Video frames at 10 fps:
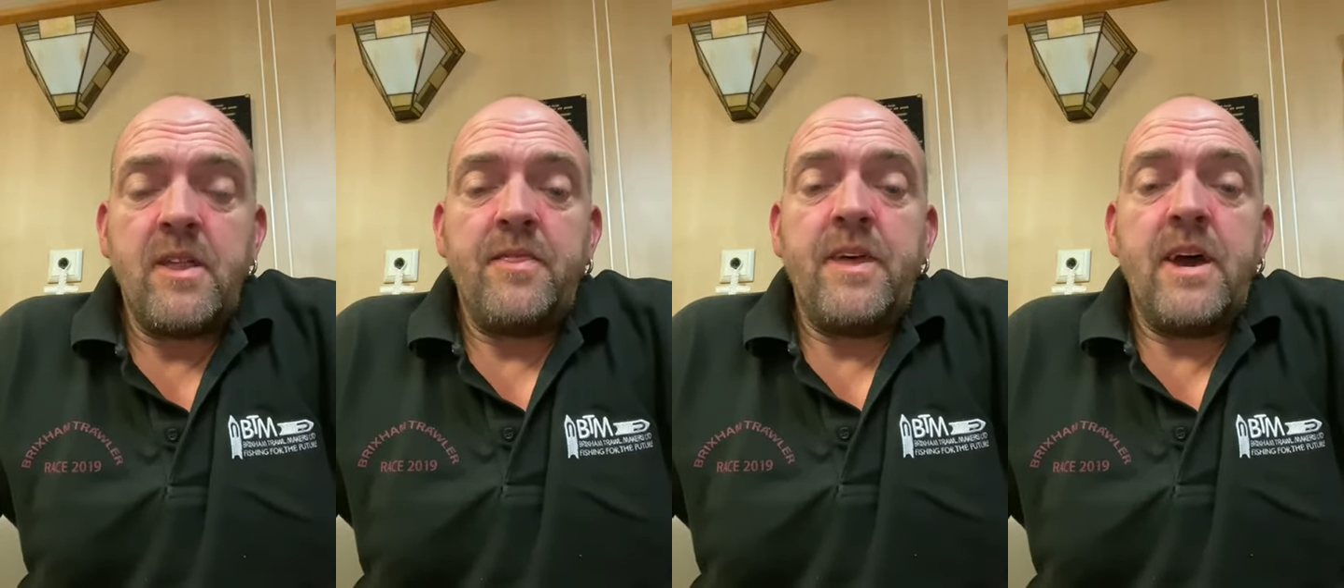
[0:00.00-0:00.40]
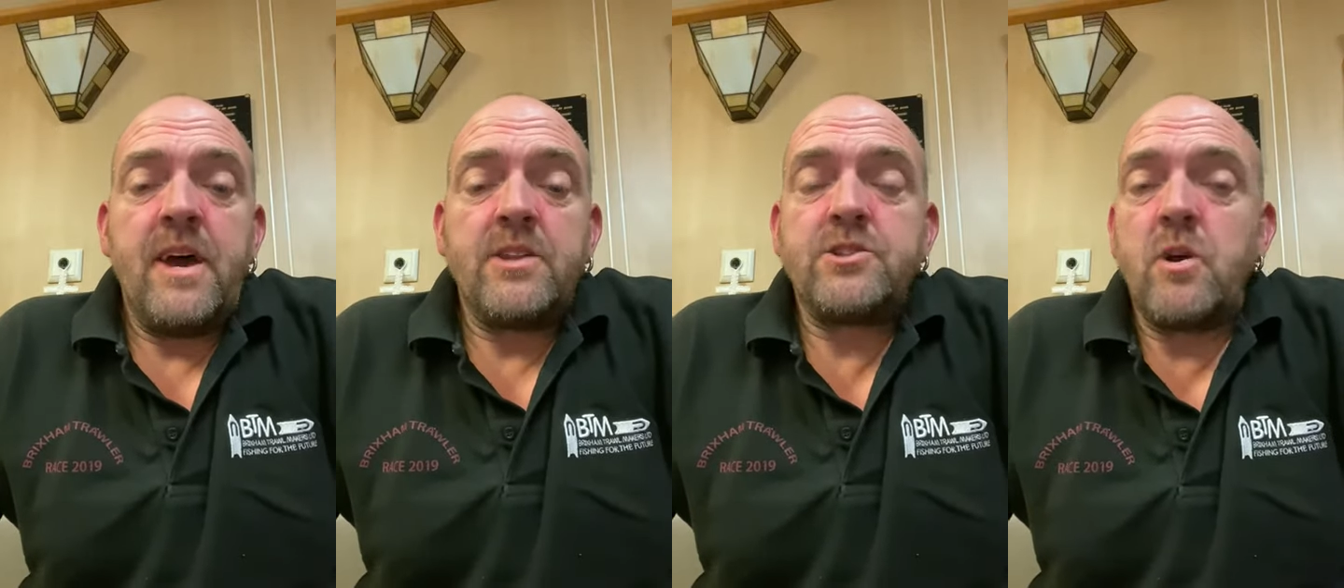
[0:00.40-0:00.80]

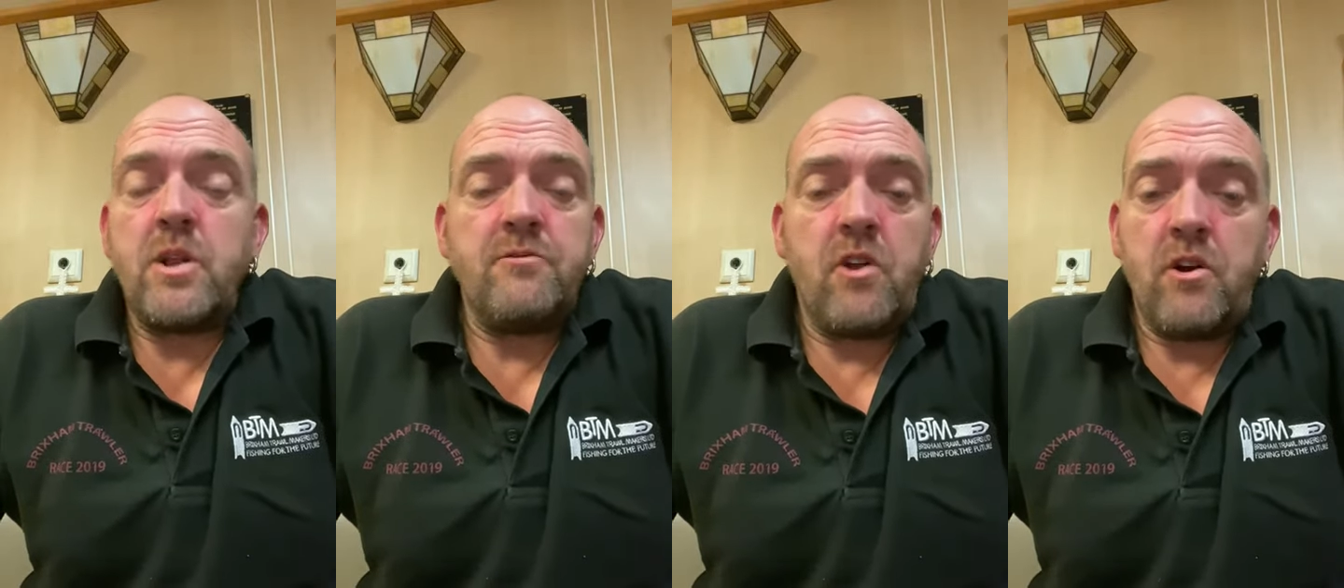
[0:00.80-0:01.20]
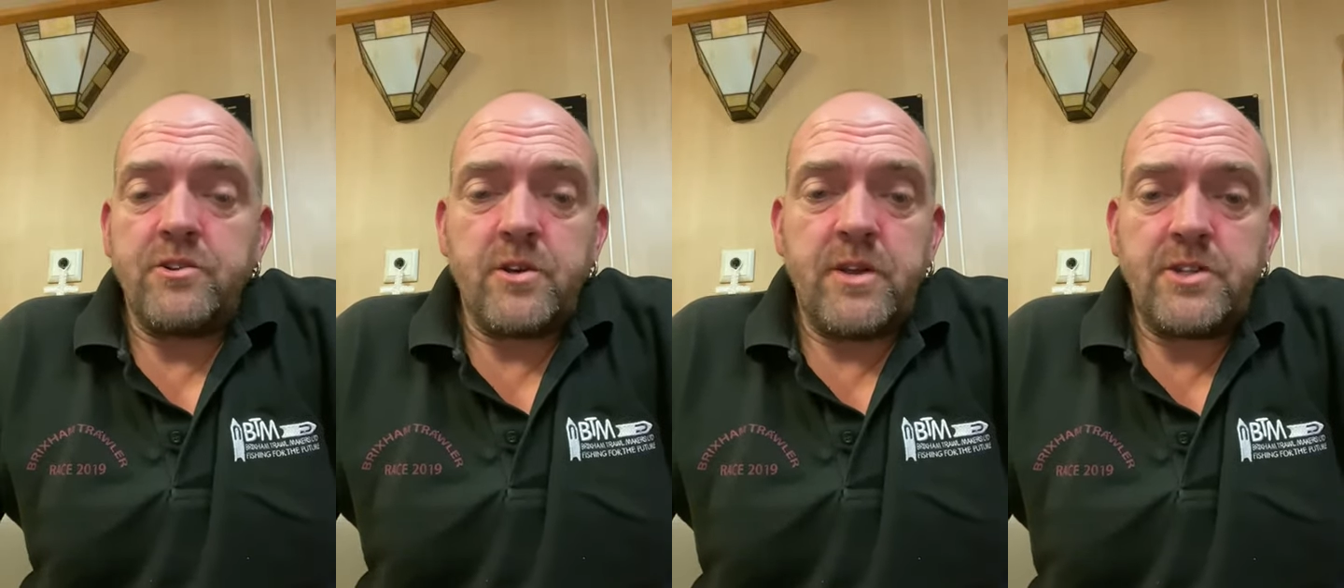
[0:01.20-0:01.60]
They're totally reliant on
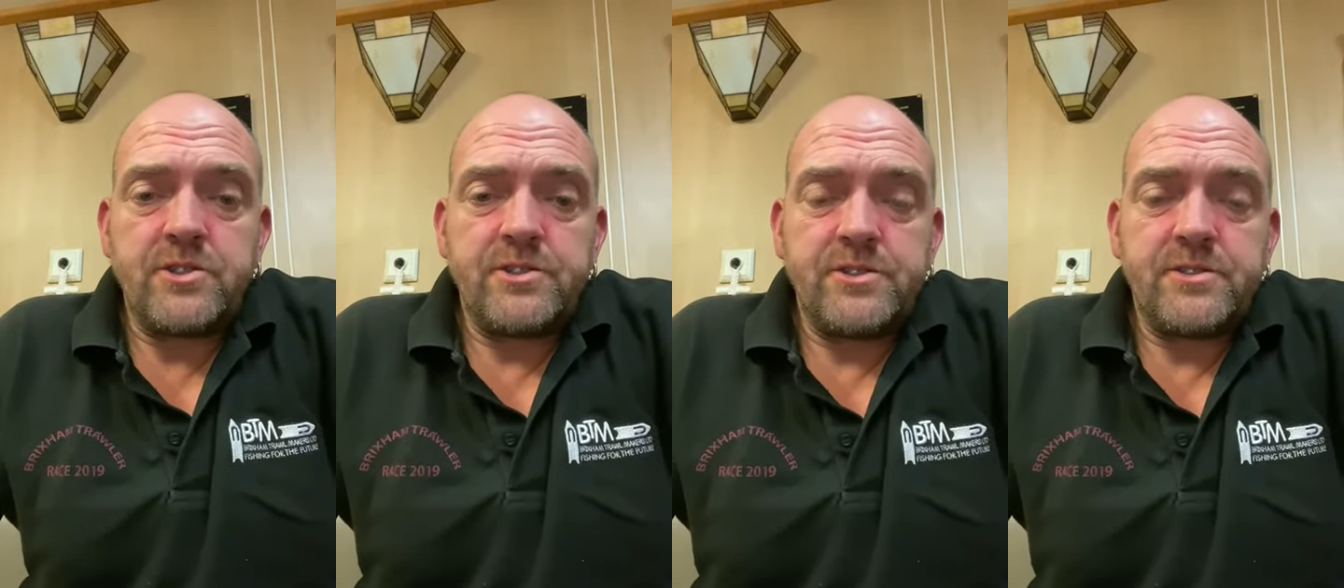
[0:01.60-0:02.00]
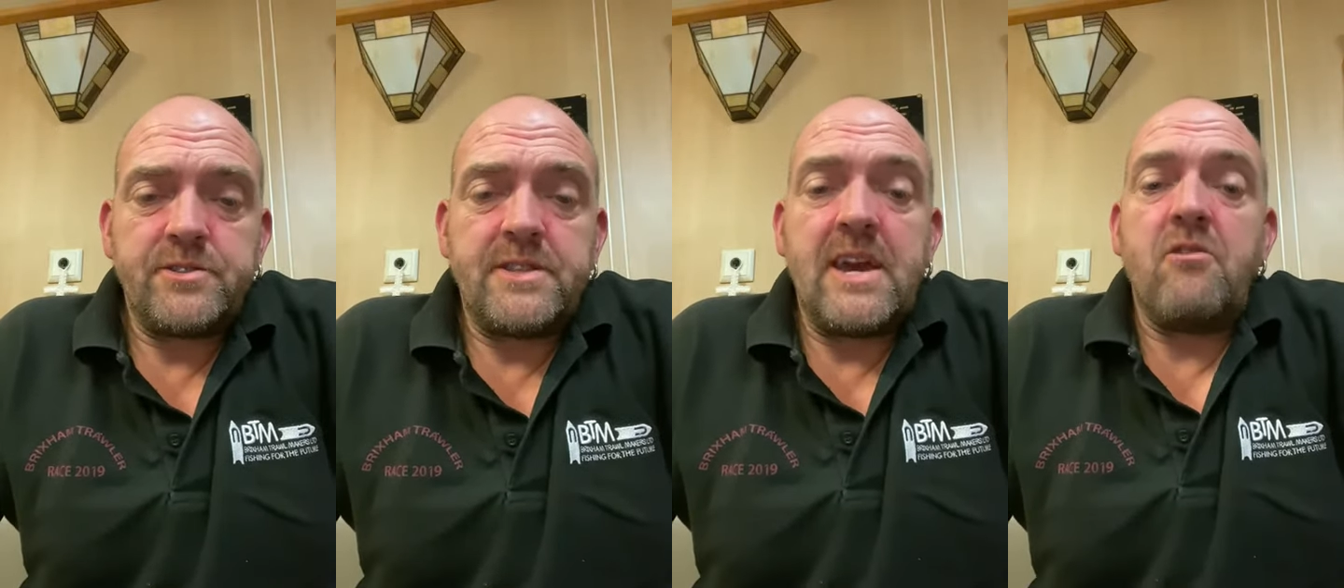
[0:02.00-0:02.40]
donations.
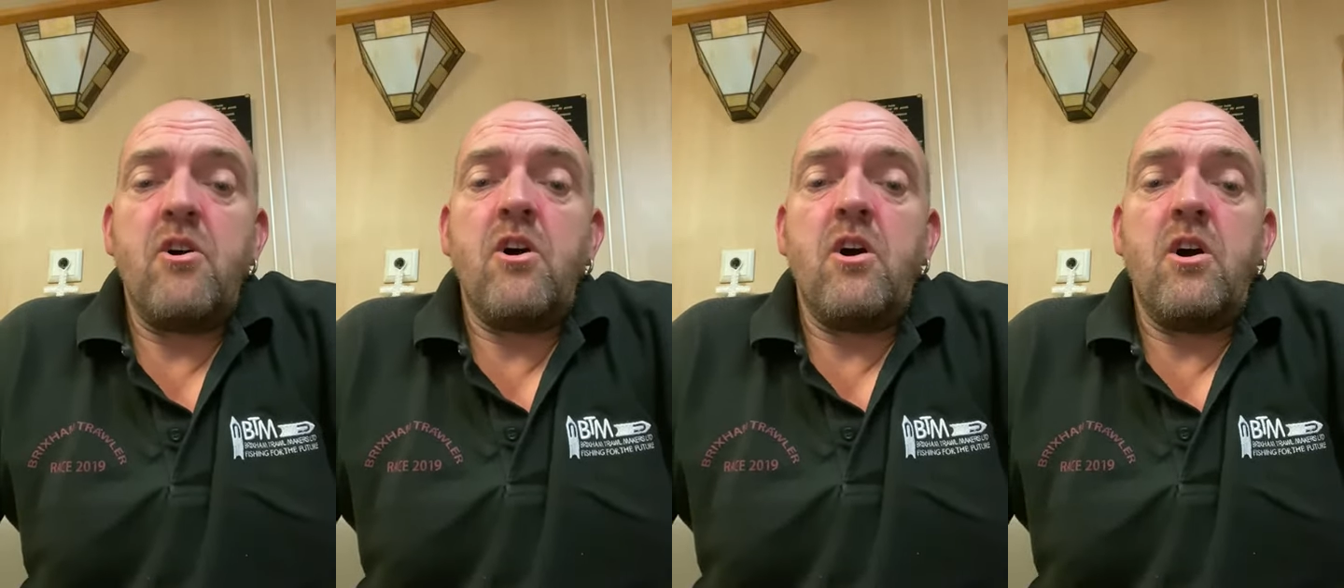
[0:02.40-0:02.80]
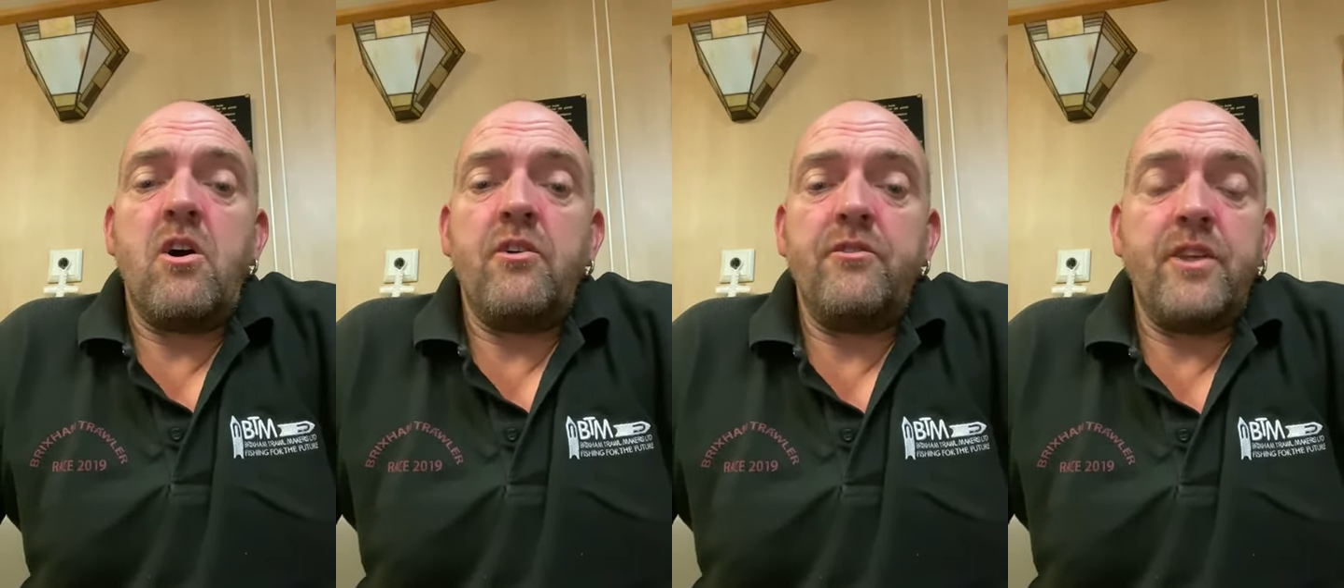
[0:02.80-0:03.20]

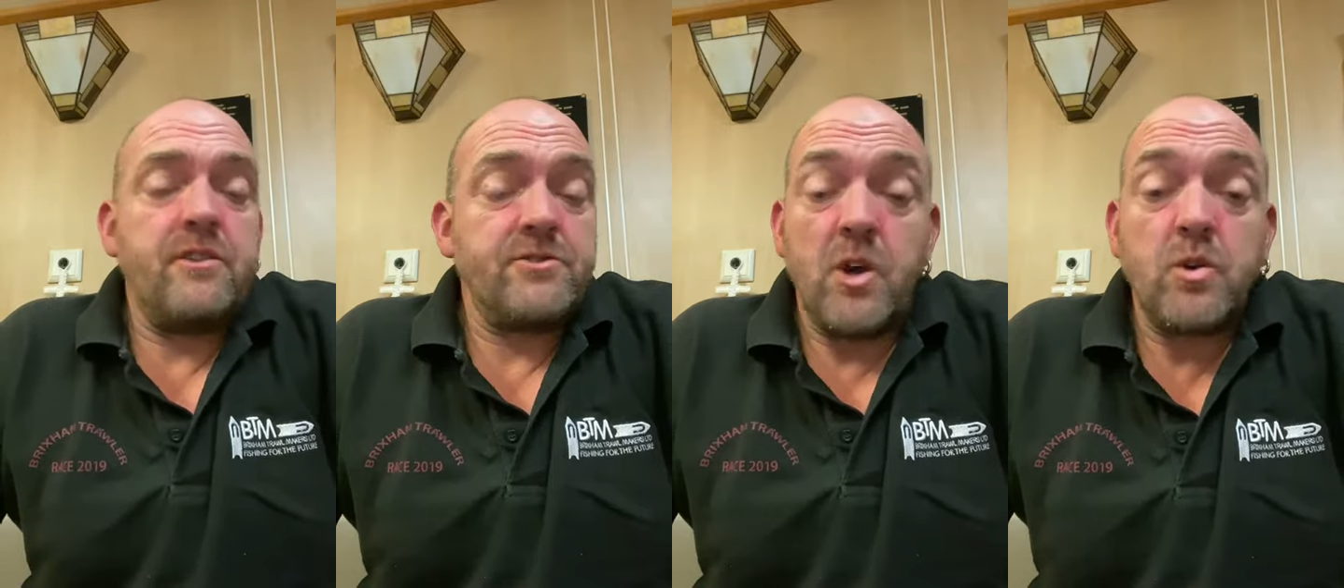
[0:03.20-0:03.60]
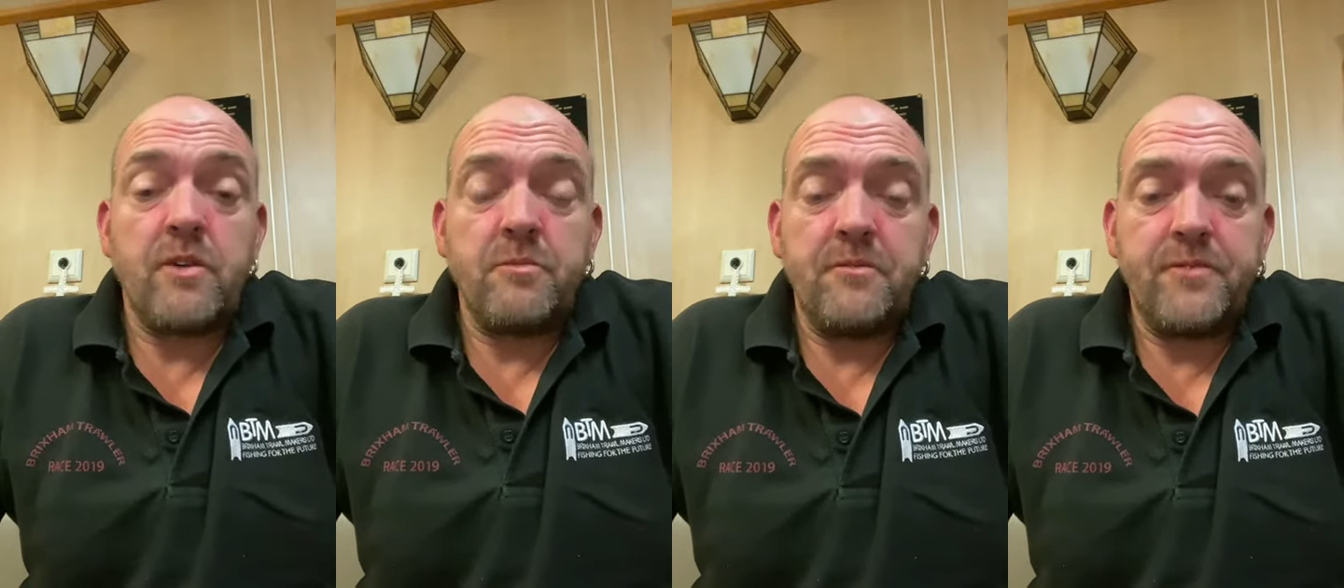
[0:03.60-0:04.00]
There's no
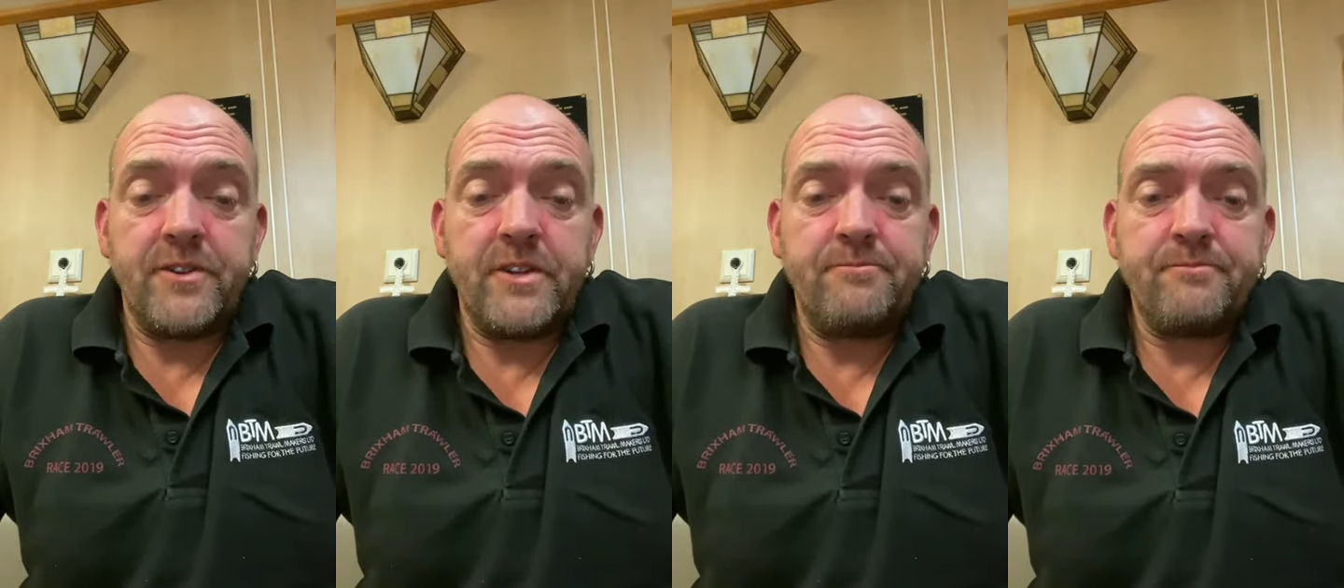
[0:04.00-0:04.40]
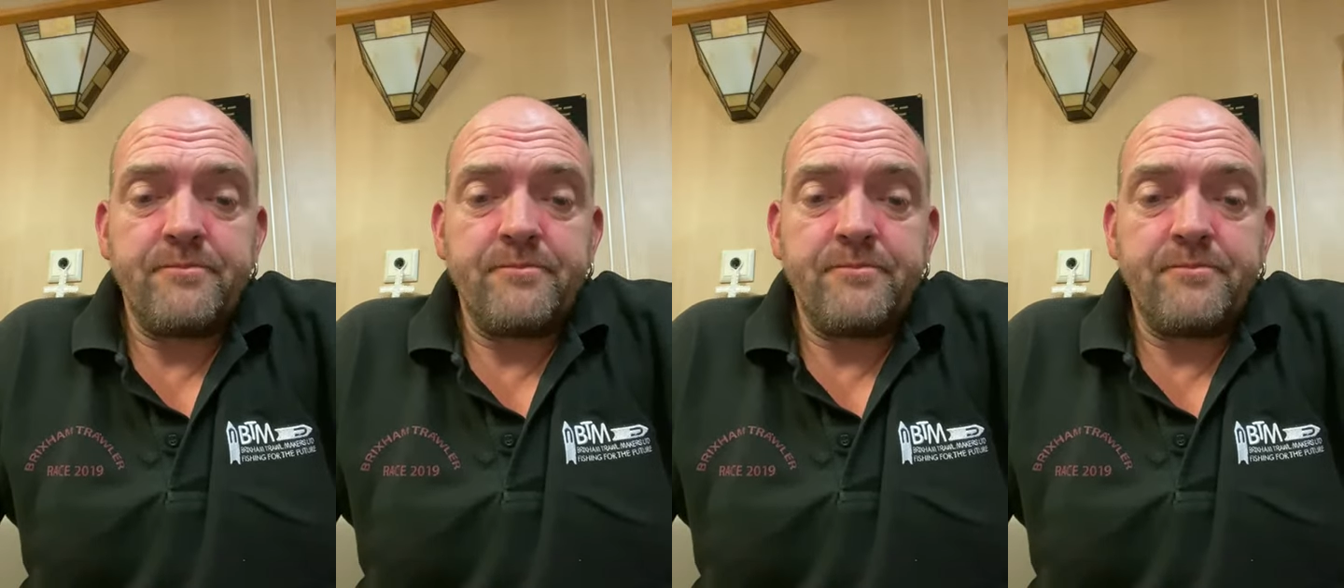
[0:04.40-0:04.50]
government funding.